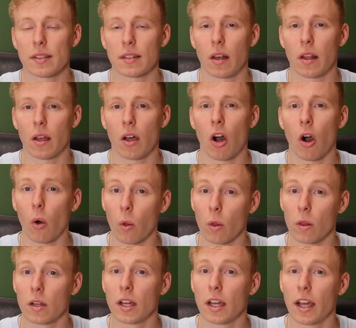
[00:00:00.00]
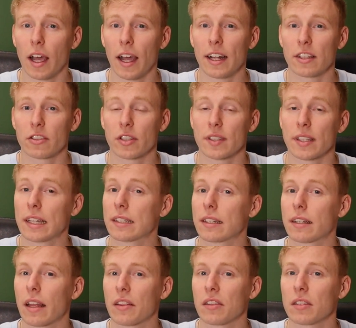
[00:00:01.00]
this hole and just add
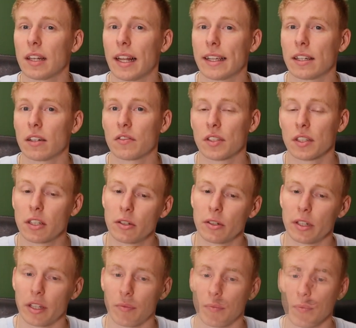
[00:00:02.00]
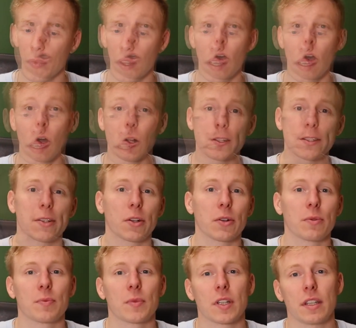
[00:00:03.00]
another layer of security.
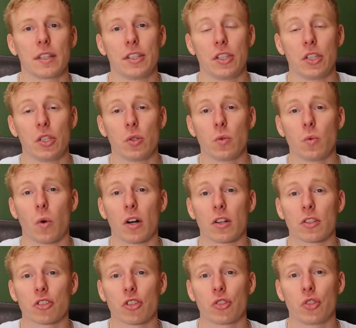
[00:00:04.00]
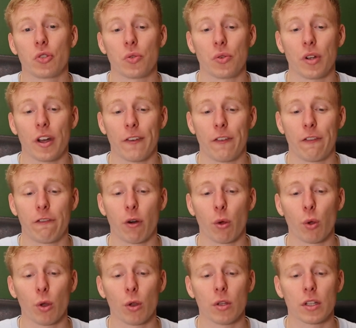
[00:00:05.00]
Also, you want to do a
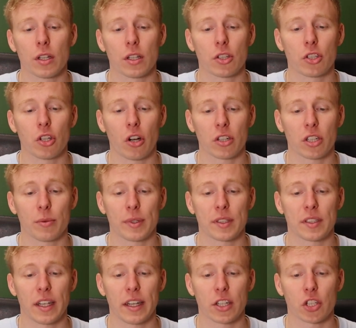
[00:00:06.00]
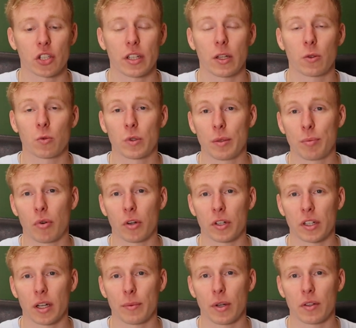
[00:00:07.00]
full documentation and
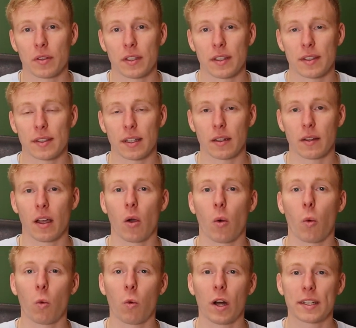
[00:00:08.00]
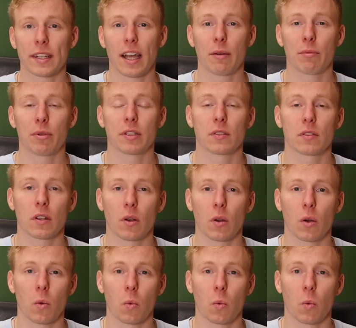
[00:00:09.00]
report about the incident. What happened?